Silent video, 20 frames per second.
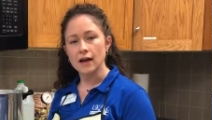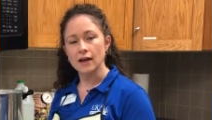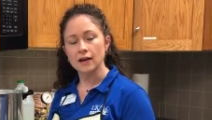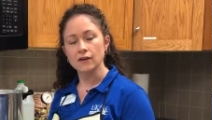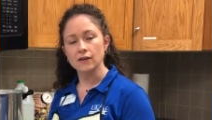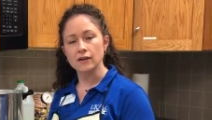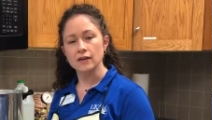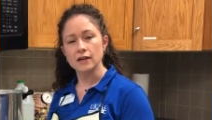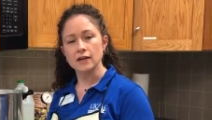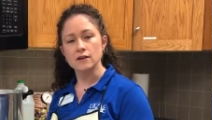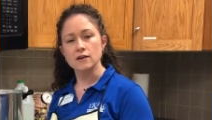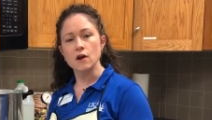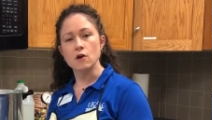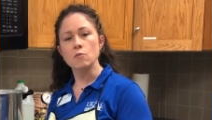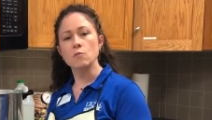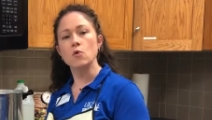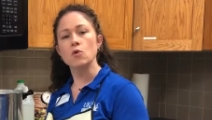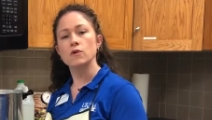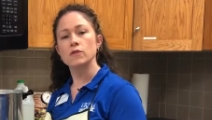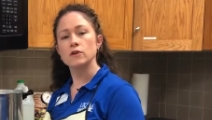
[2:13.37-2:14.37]
area no
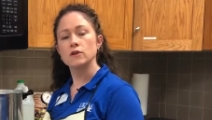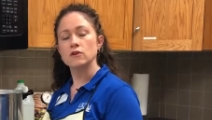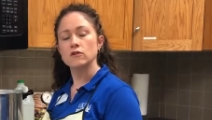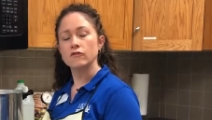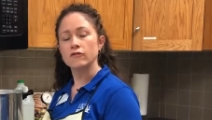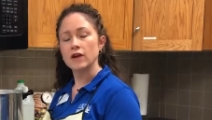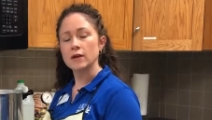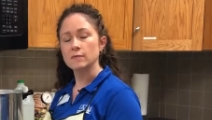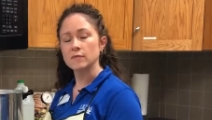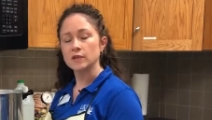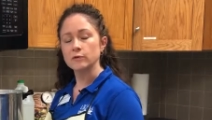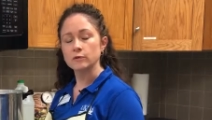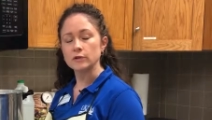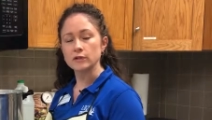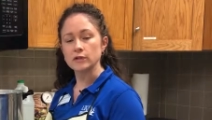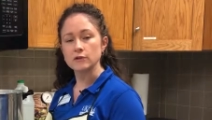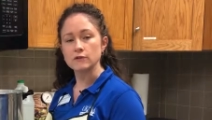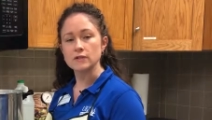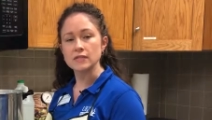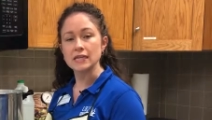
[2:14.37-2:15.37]
more than your family will
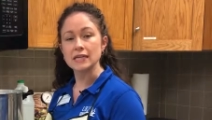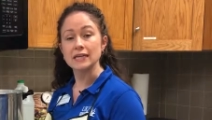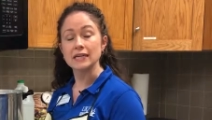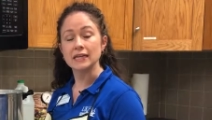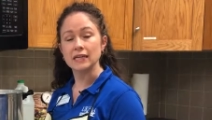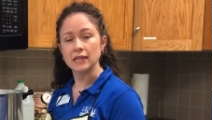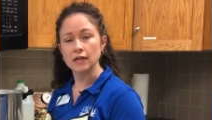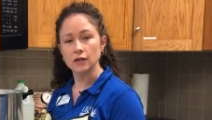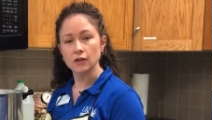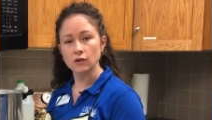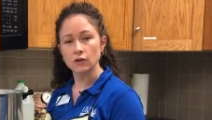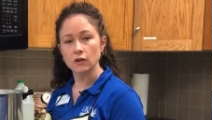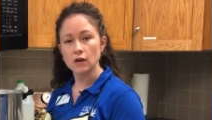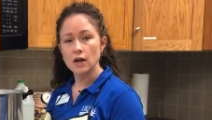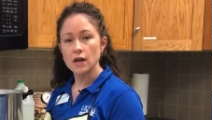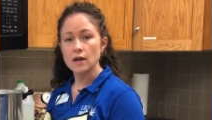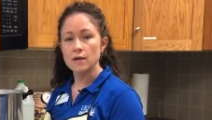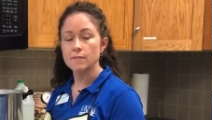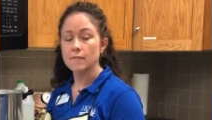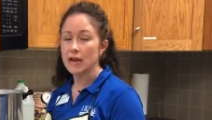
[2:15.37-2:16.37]
use in a year,
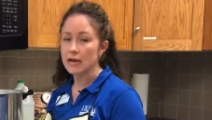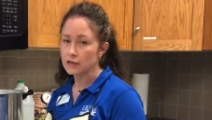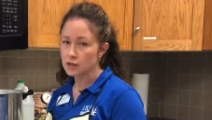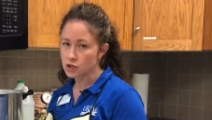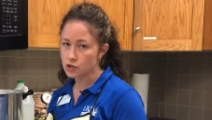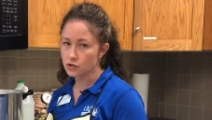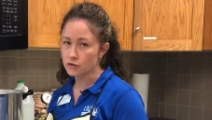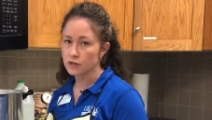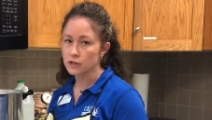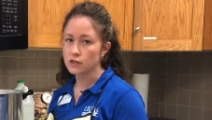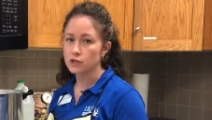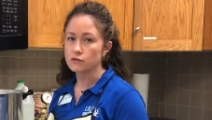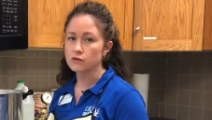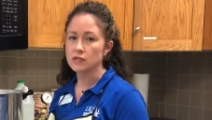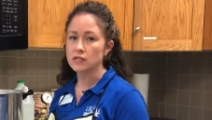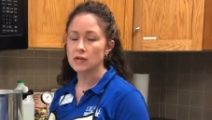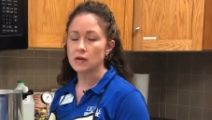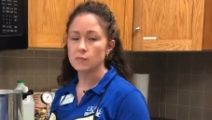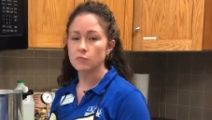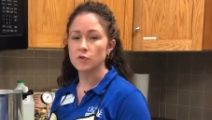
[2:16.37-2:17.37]
and make sure and use
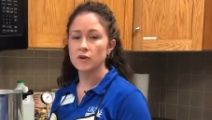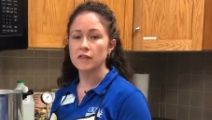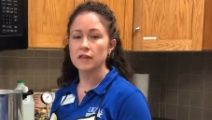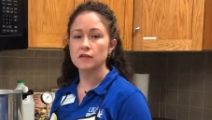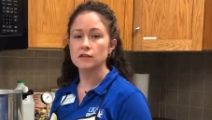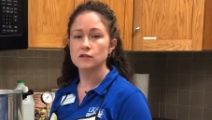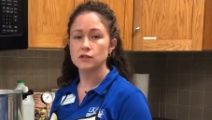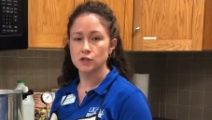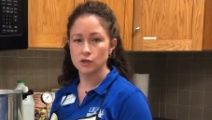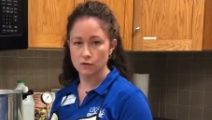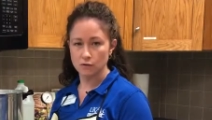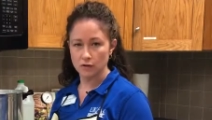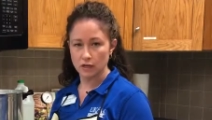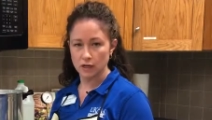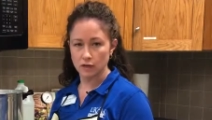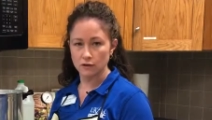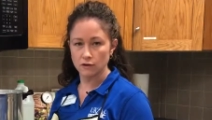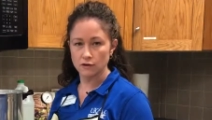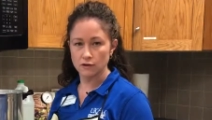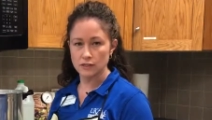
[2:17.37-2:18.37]
it up within 2
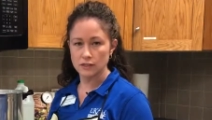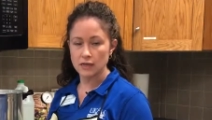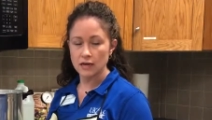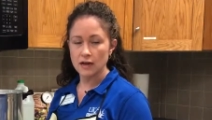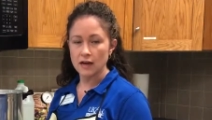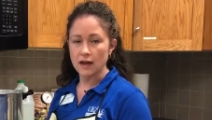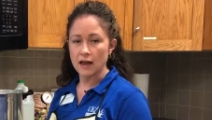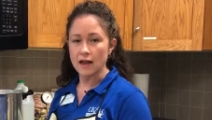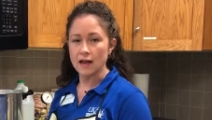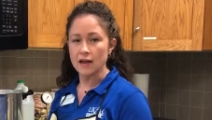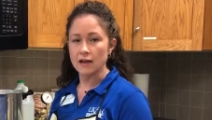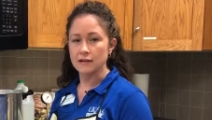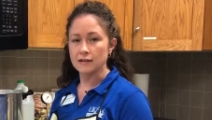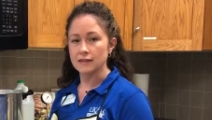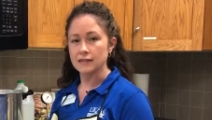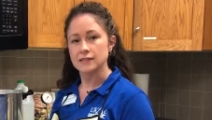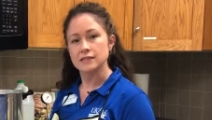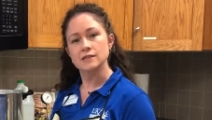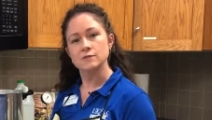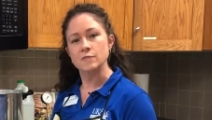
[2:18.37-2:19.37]
years. And
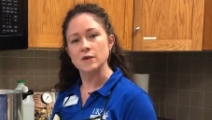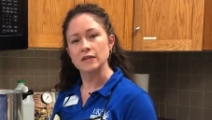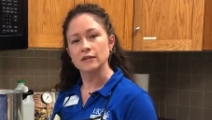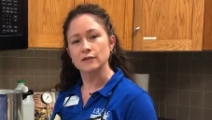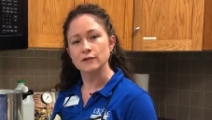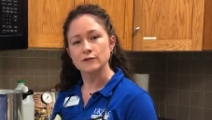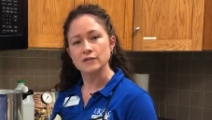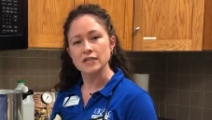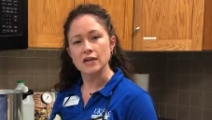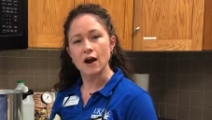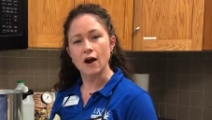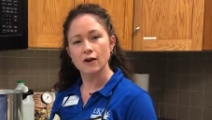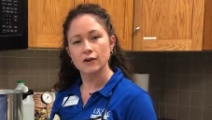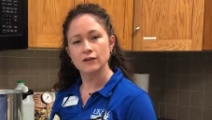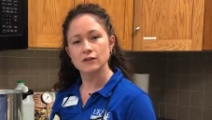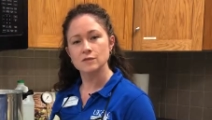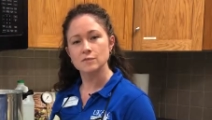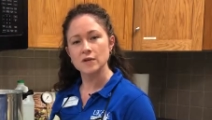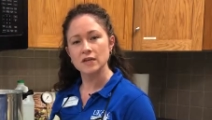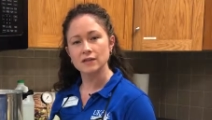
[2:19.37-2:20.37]
this has been Luci
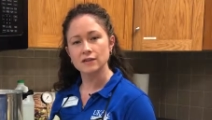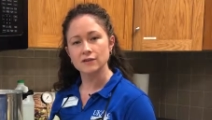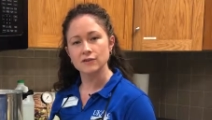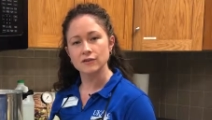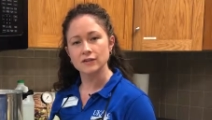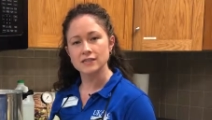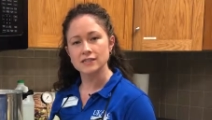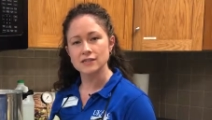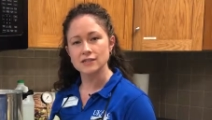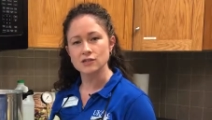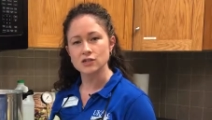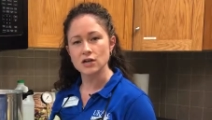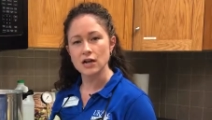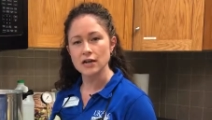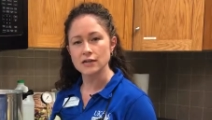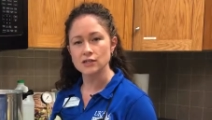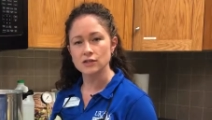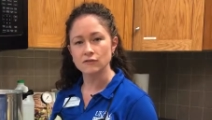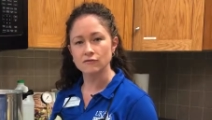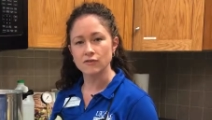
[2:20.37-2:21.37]
Hockersmith, your Extension
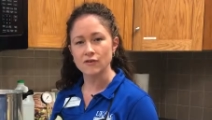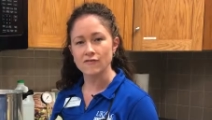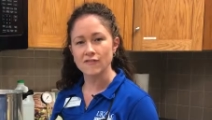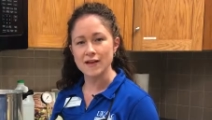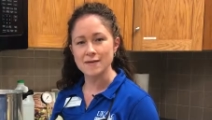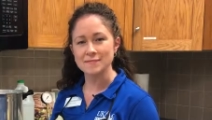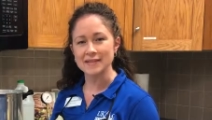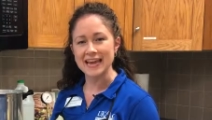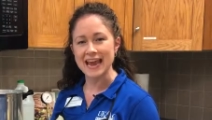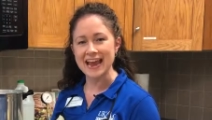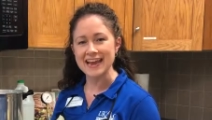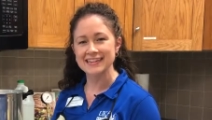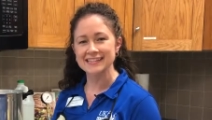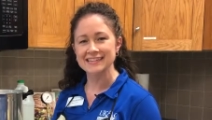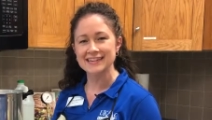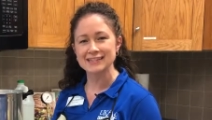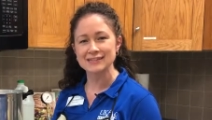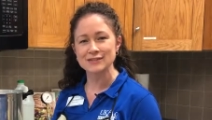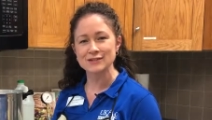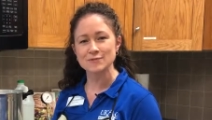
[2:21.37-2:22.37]
Agent for Family and
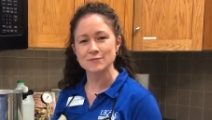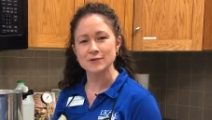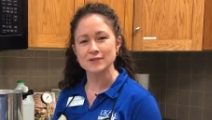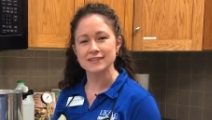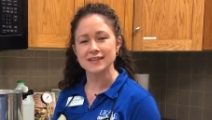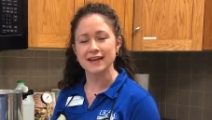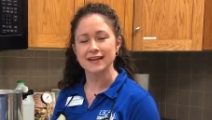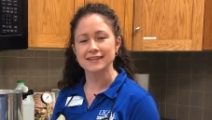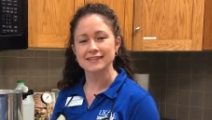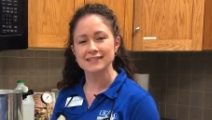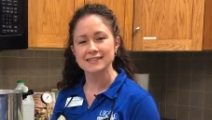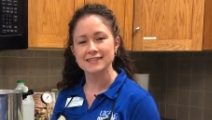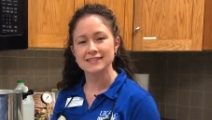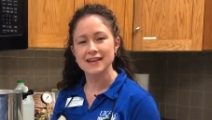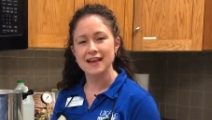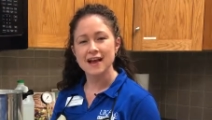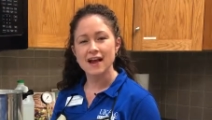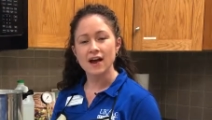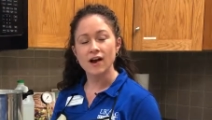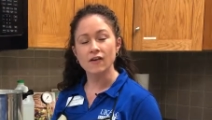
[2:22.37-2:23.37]
Consumer Sciences
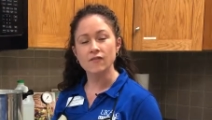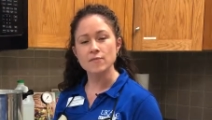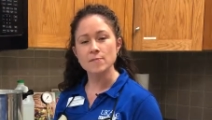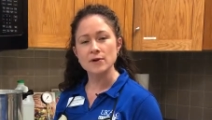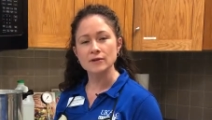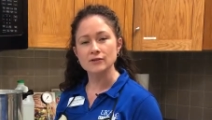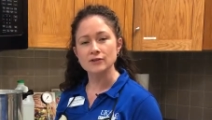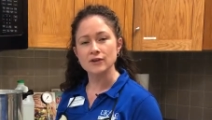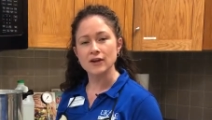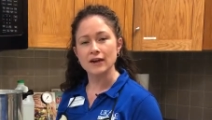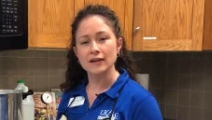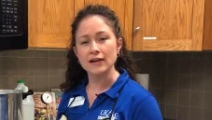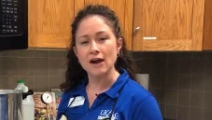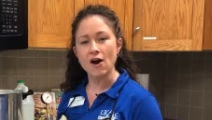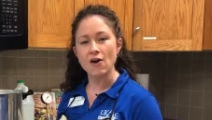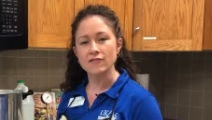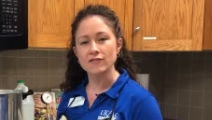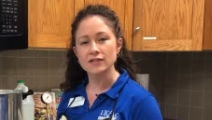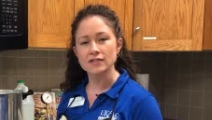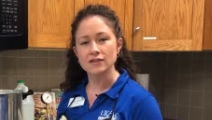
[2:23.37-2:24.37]
of the Mercer County
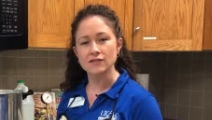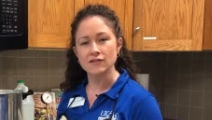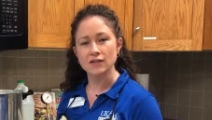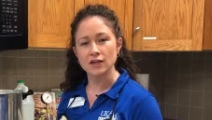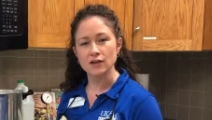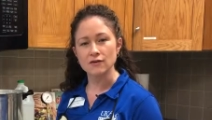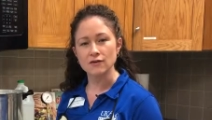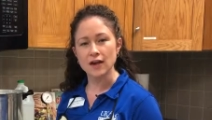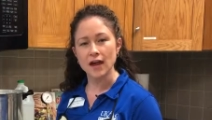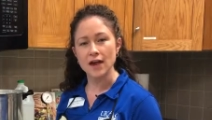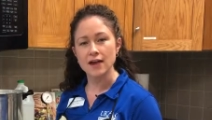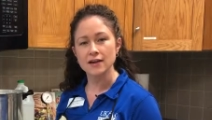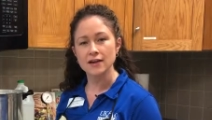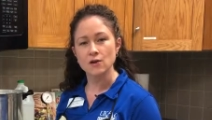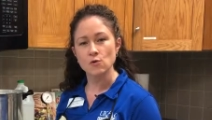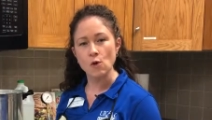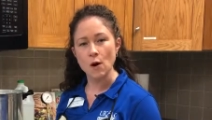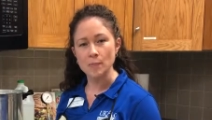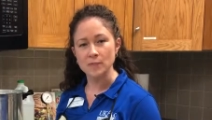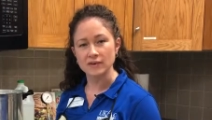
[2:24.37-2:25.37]
Office of the UK
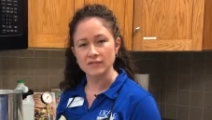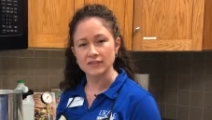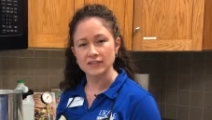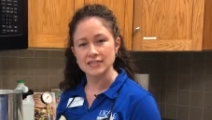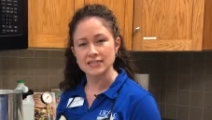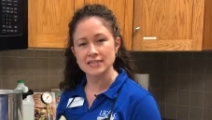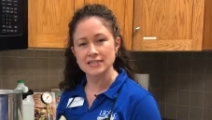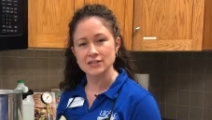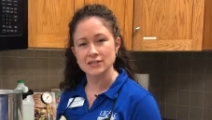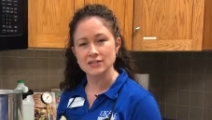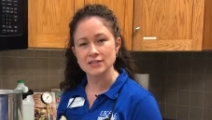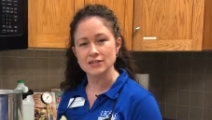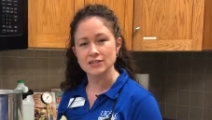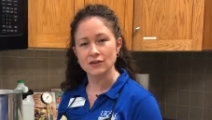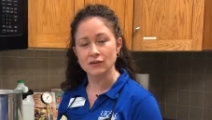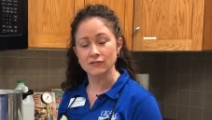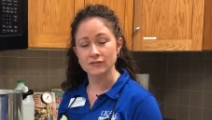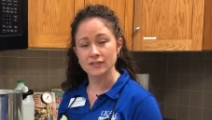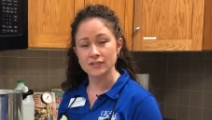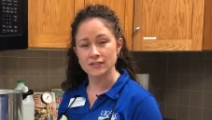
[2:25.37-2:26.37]
Cooperative Extension
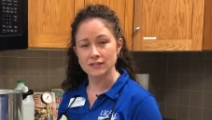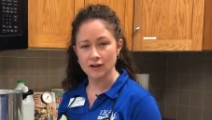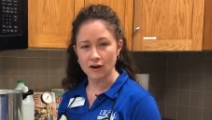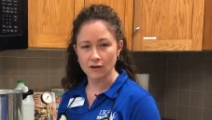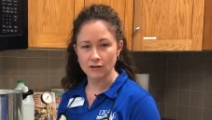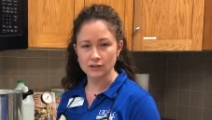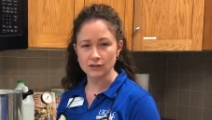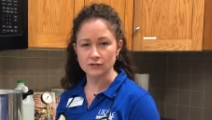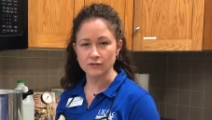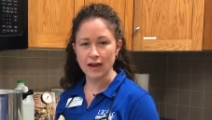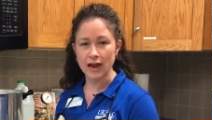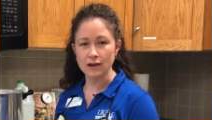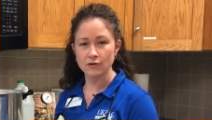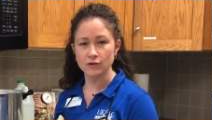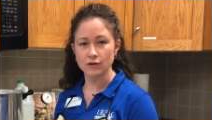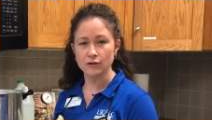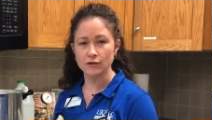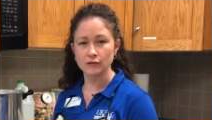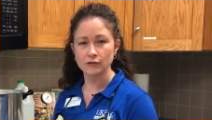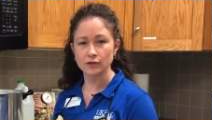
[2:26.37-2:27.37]
Service and College of
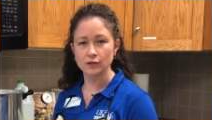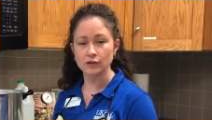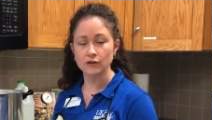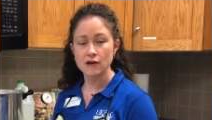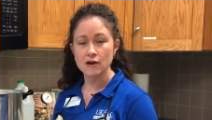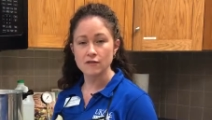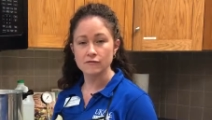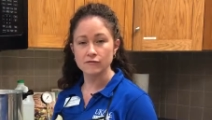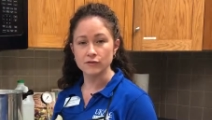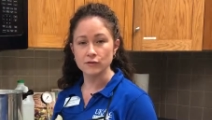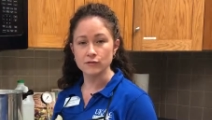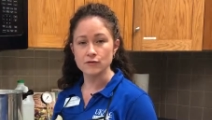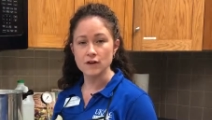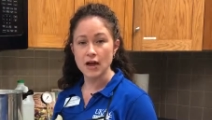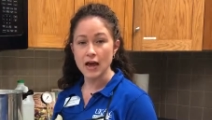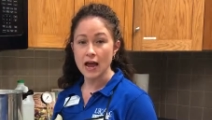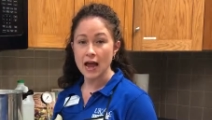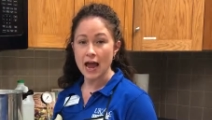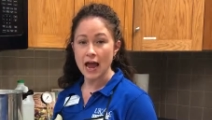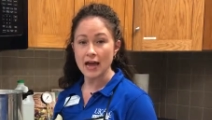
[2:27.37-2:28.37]
Agriculture, Food,
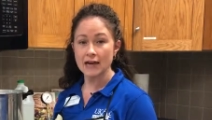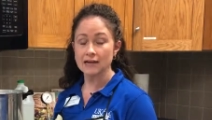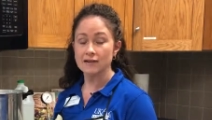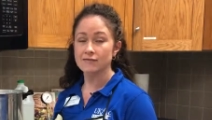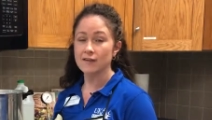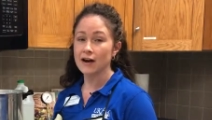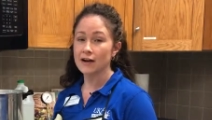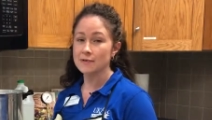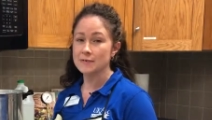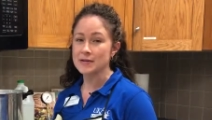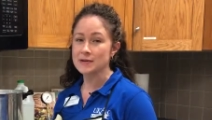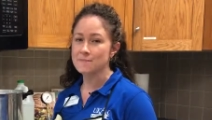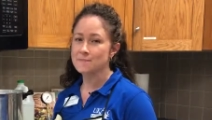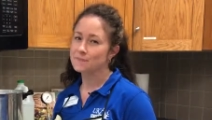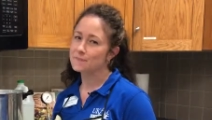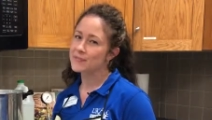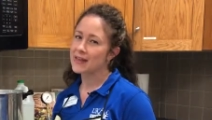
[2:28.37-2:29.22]
and Environment.